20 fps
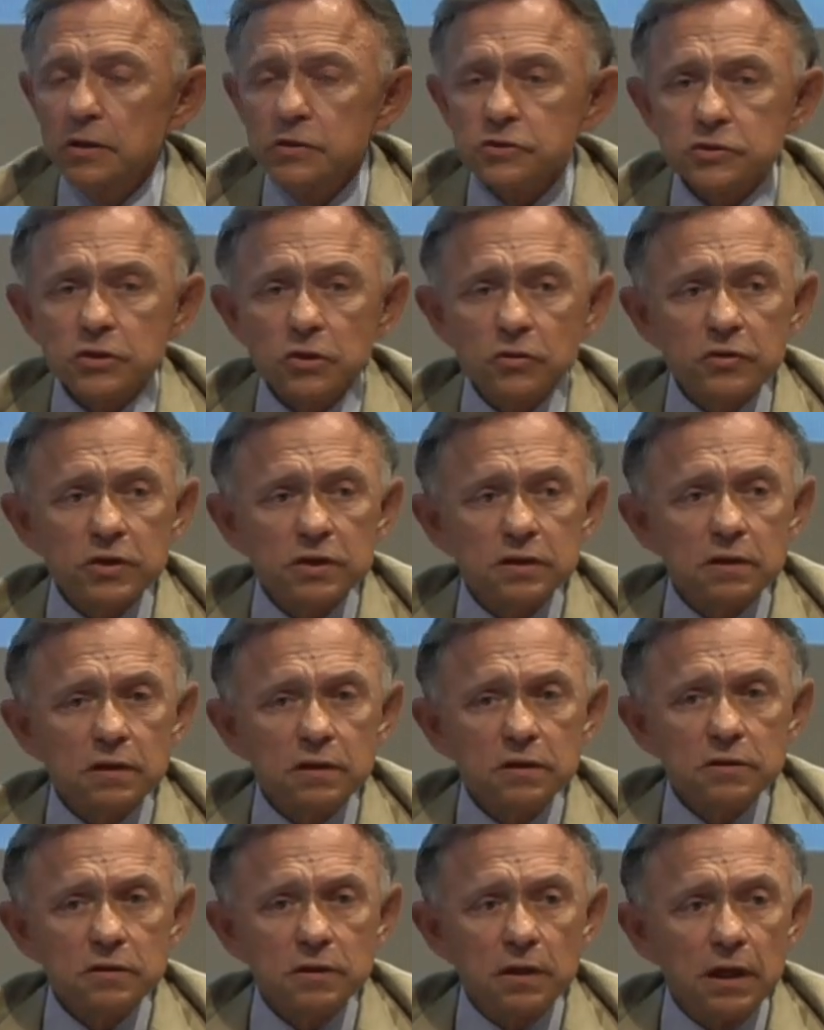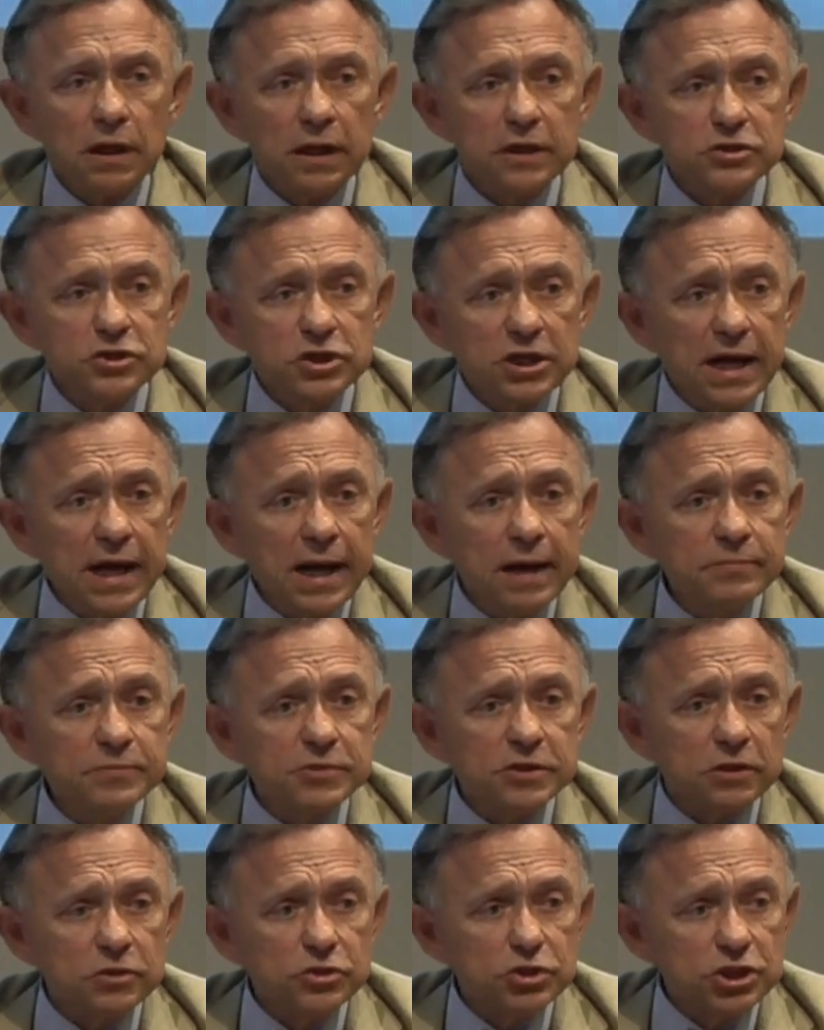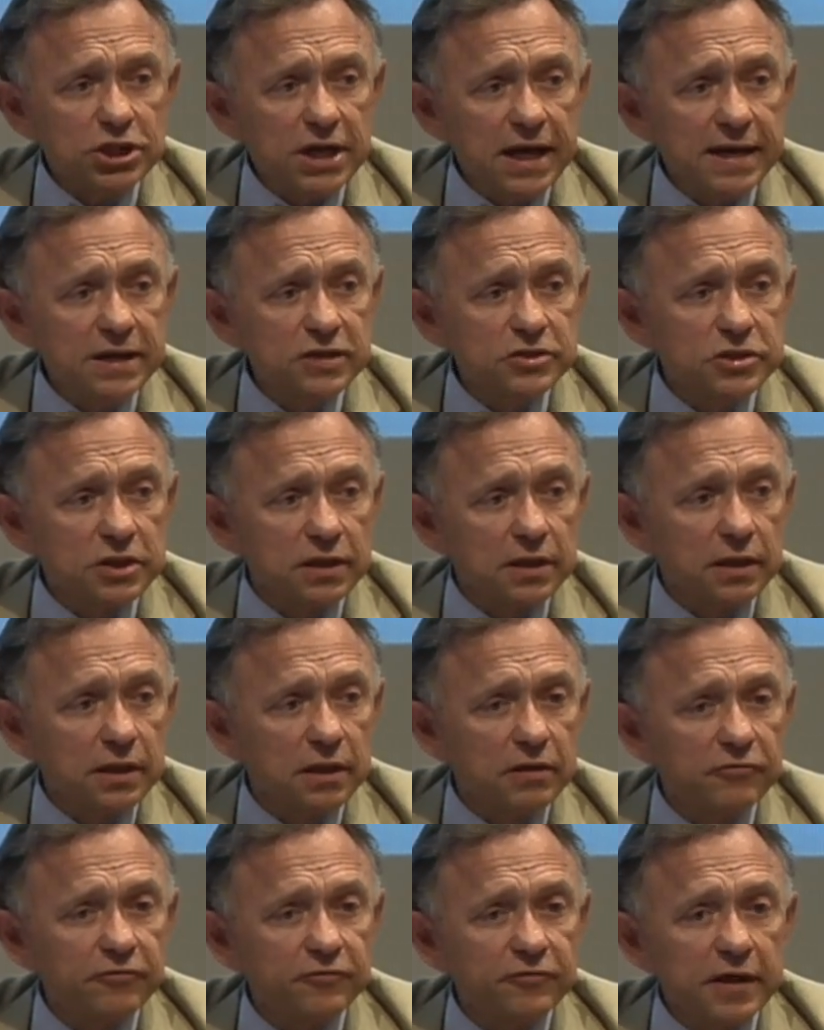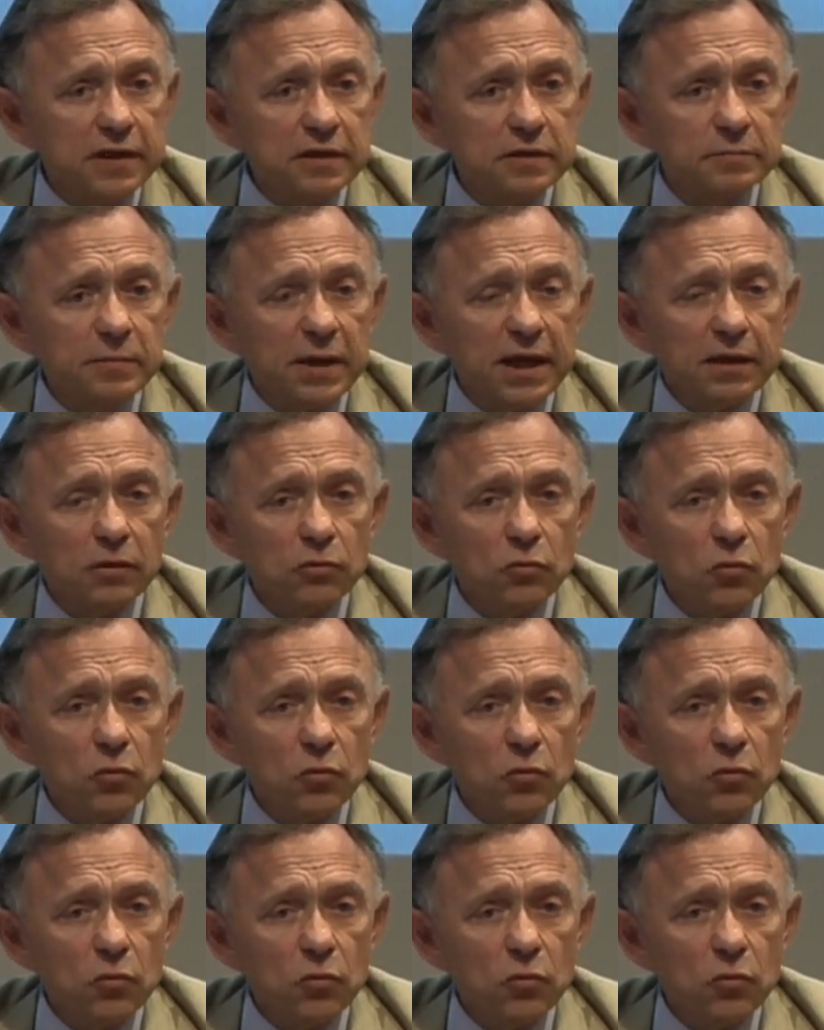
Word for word: so that uh, jobs are changing in a fundamental